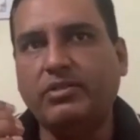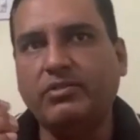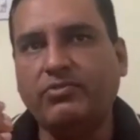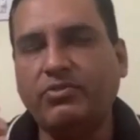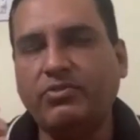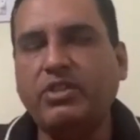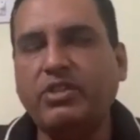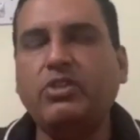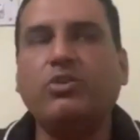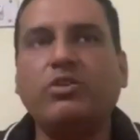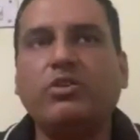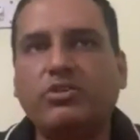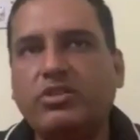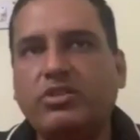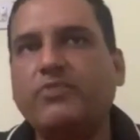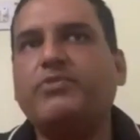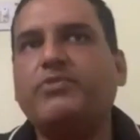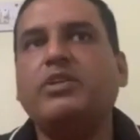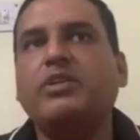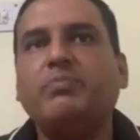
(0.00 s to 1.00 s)
we all
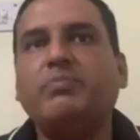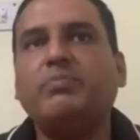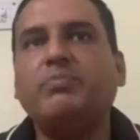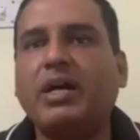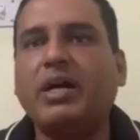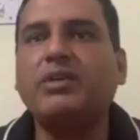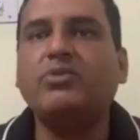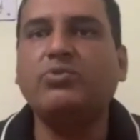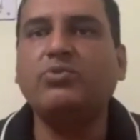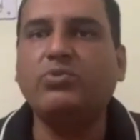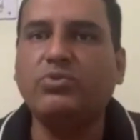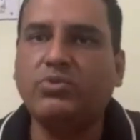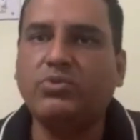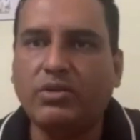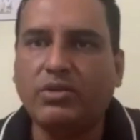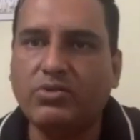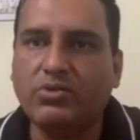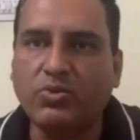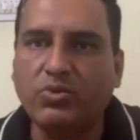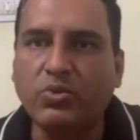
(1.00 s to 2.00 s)
shifted back to
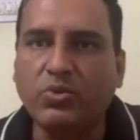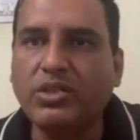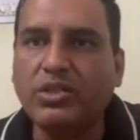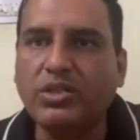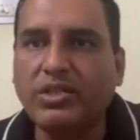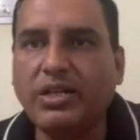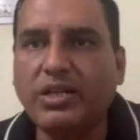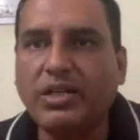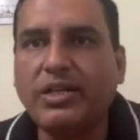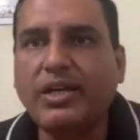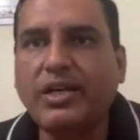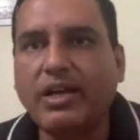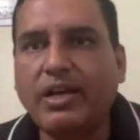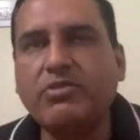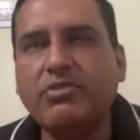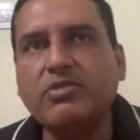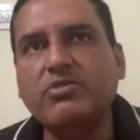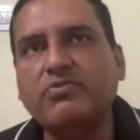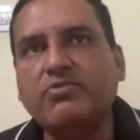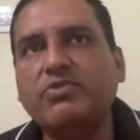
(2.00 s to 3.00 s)
Suratgarh.
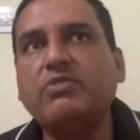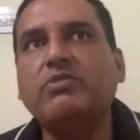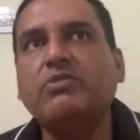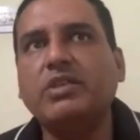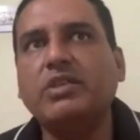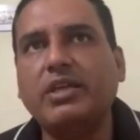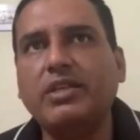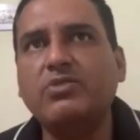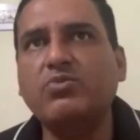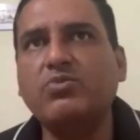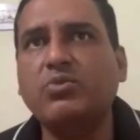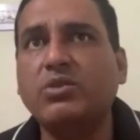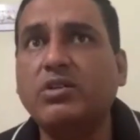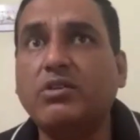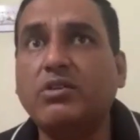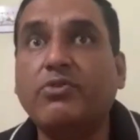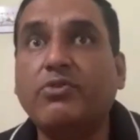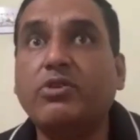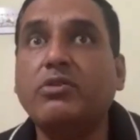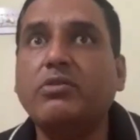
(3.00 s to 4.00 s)
We were there in Suratgarh
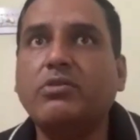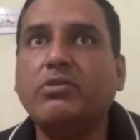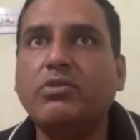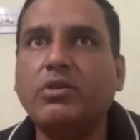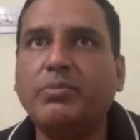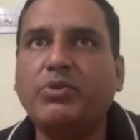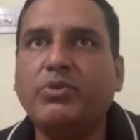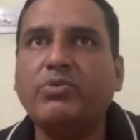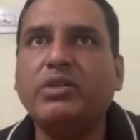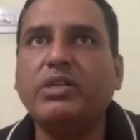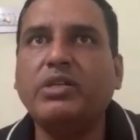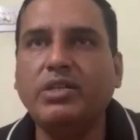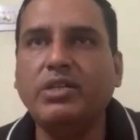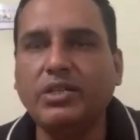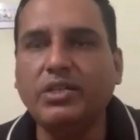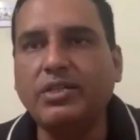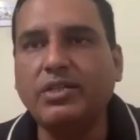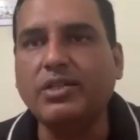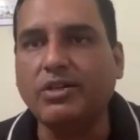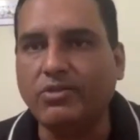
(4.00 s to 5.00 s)
for about a
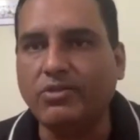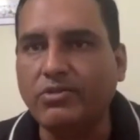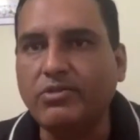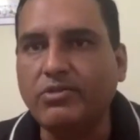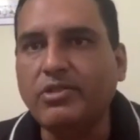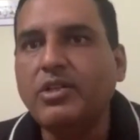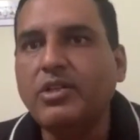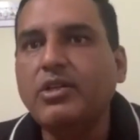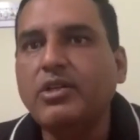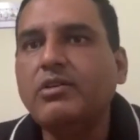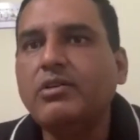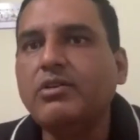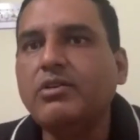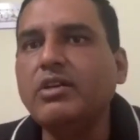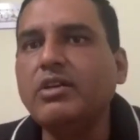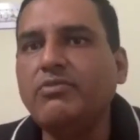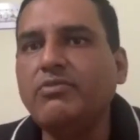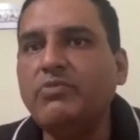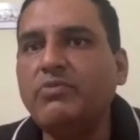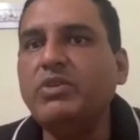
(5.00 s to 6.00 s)
year now.
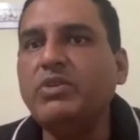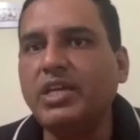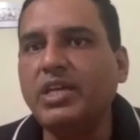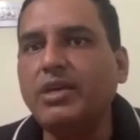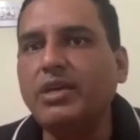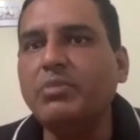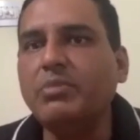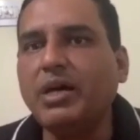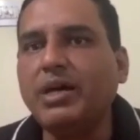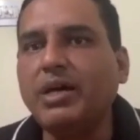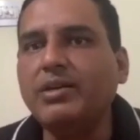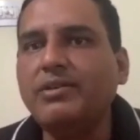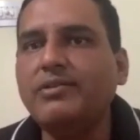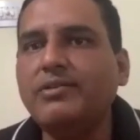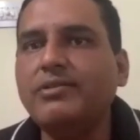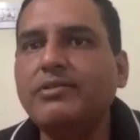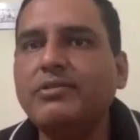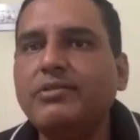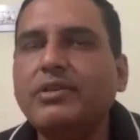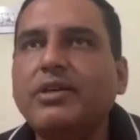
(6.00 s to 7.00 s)
Okay, when we came back,
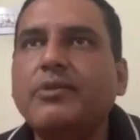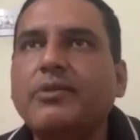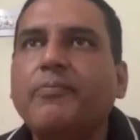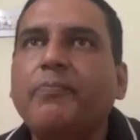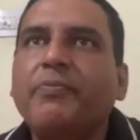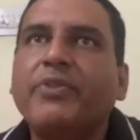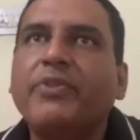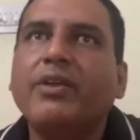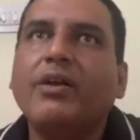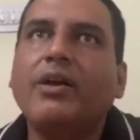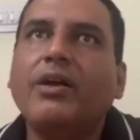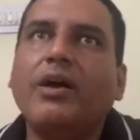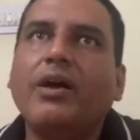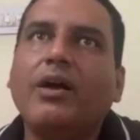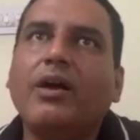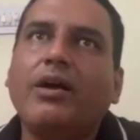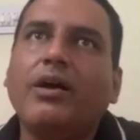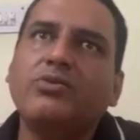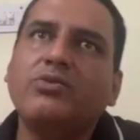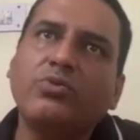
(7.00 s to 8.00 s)

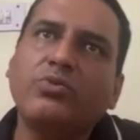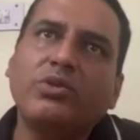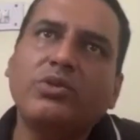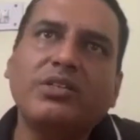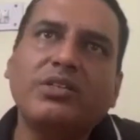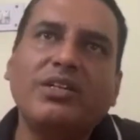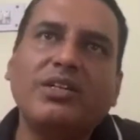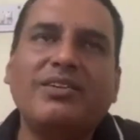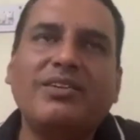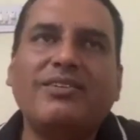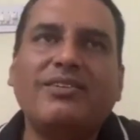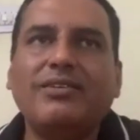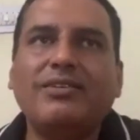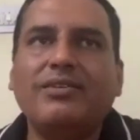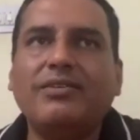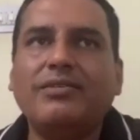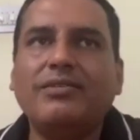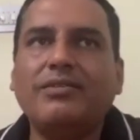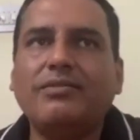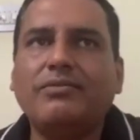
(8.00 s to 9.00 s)
Suratgarh,
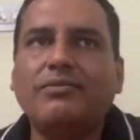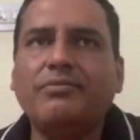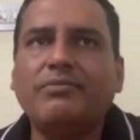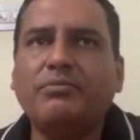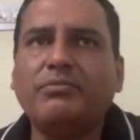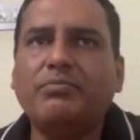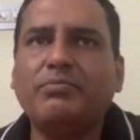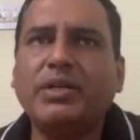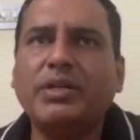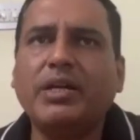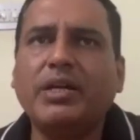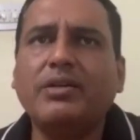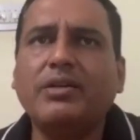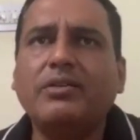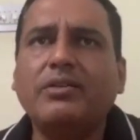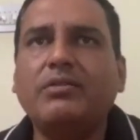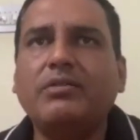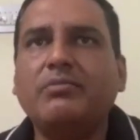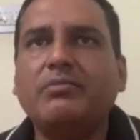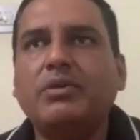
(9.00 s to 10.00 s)

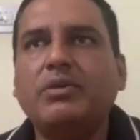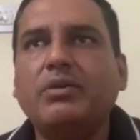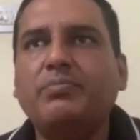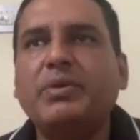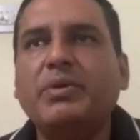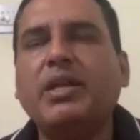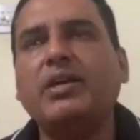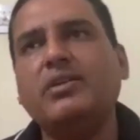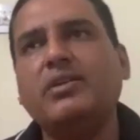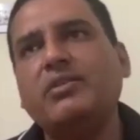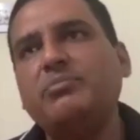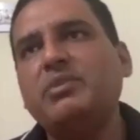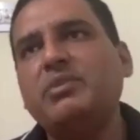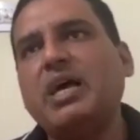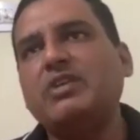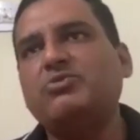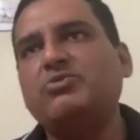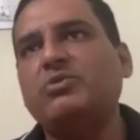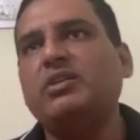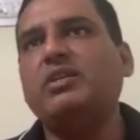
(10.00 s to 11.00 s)
Parakram
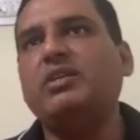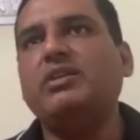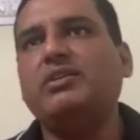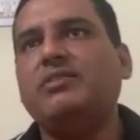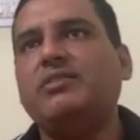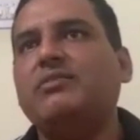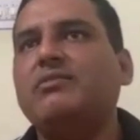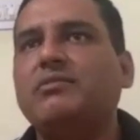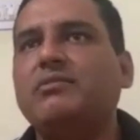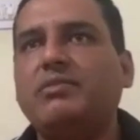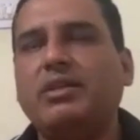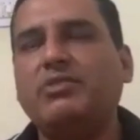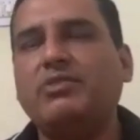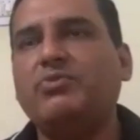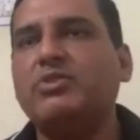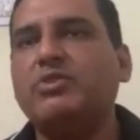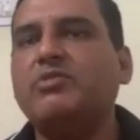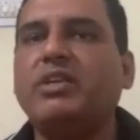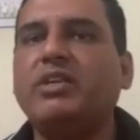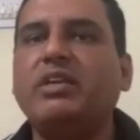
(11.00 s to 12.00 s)
actually it
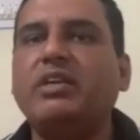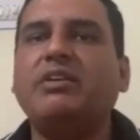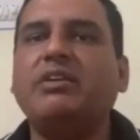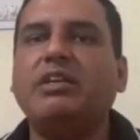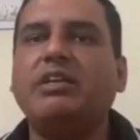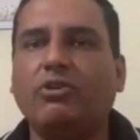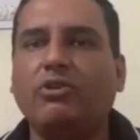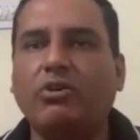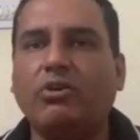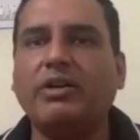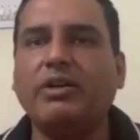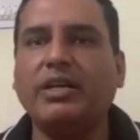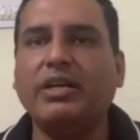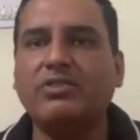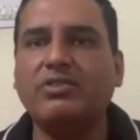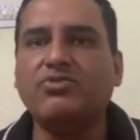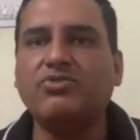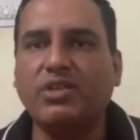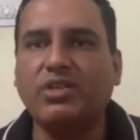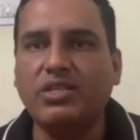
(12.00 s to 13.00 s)
was a very long and
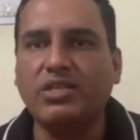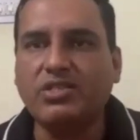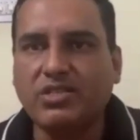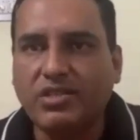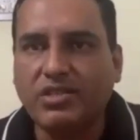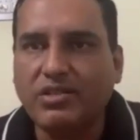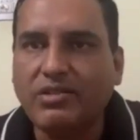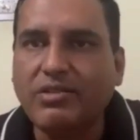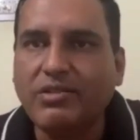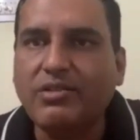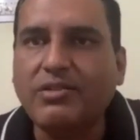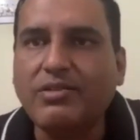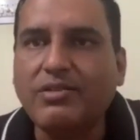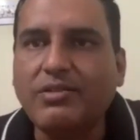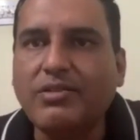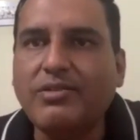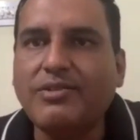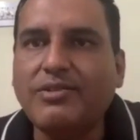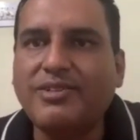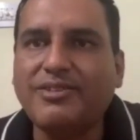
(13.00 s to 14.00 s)
a stretched
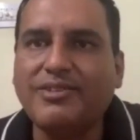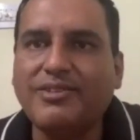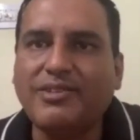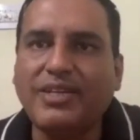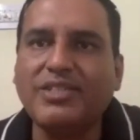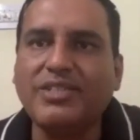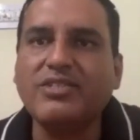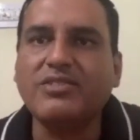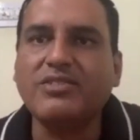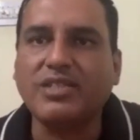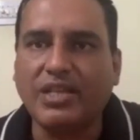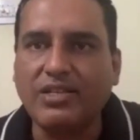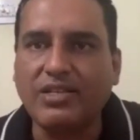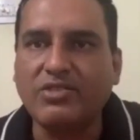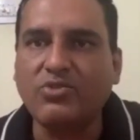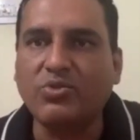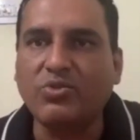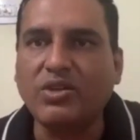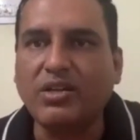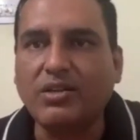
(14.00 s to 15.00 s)
exercise,
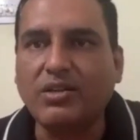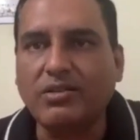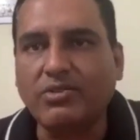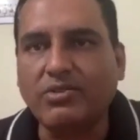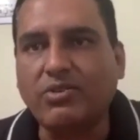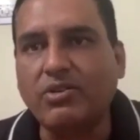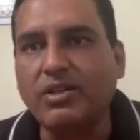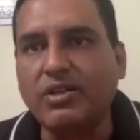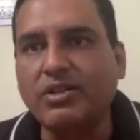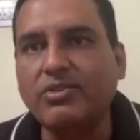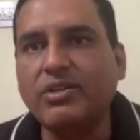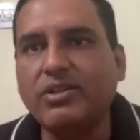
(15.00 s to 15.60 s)
you can call it,